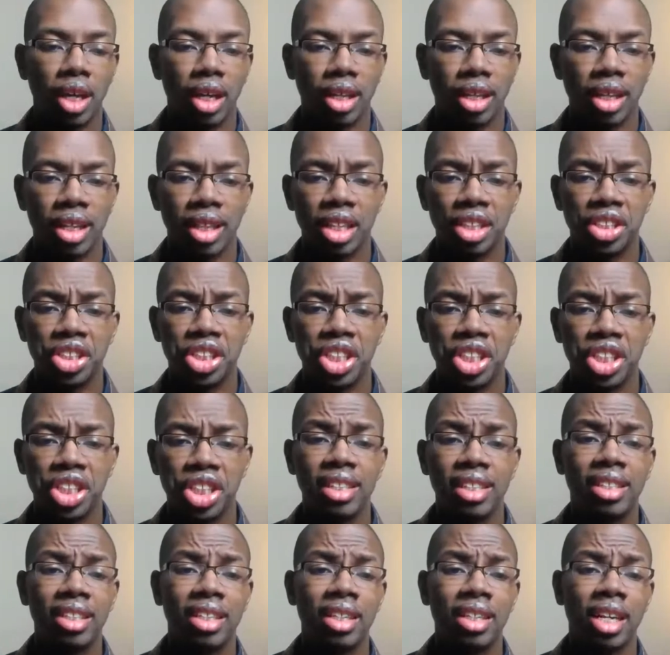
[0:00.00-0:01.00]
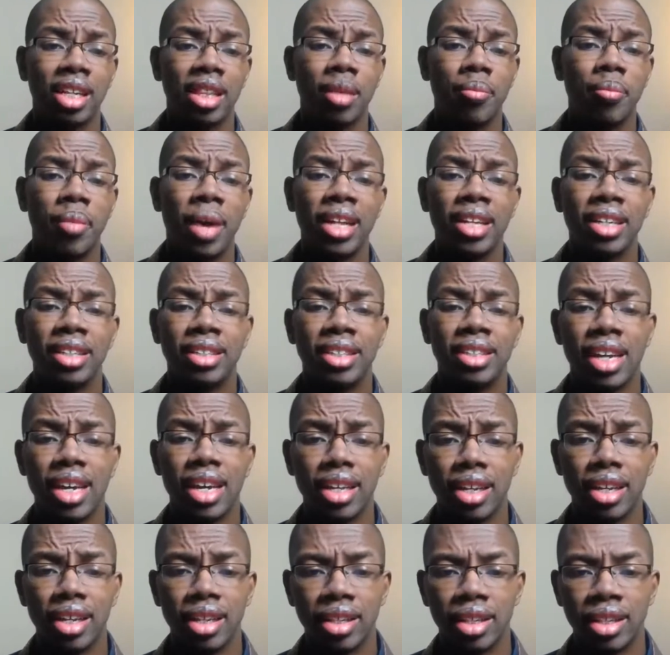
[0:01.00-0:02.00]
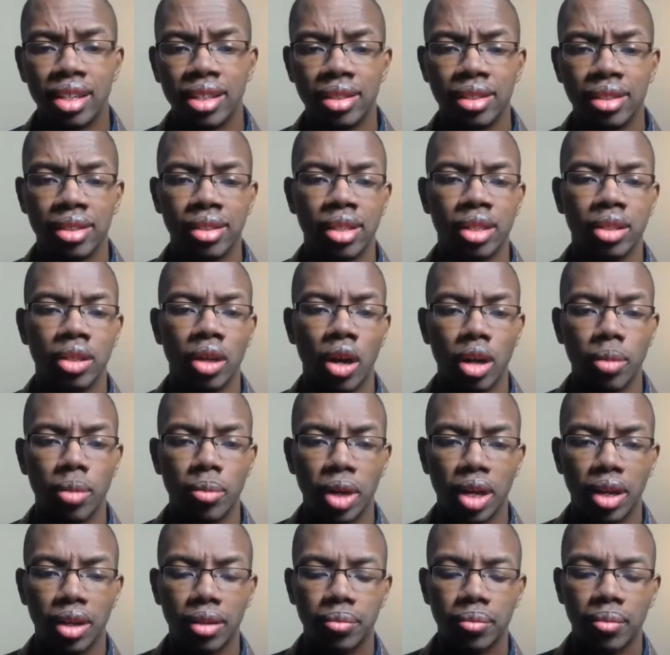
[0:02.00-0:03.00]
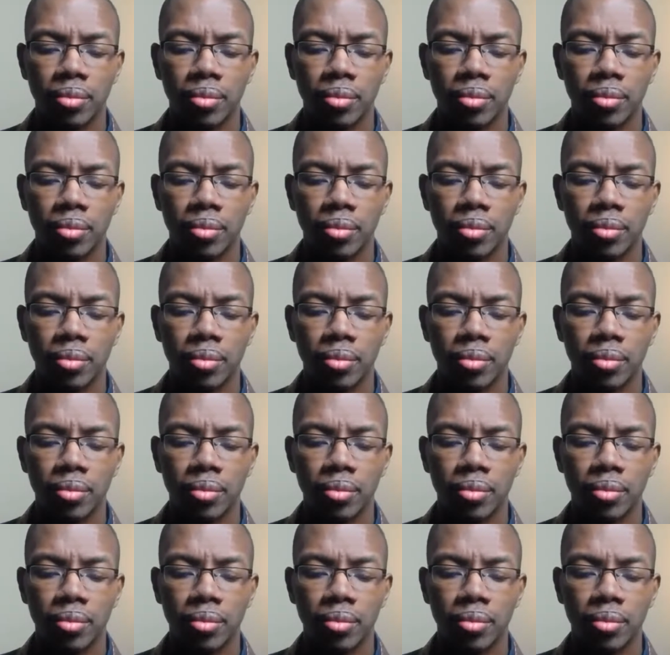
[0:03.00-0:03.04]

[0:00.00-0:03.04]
and the chanting and the meditating is the Dharma.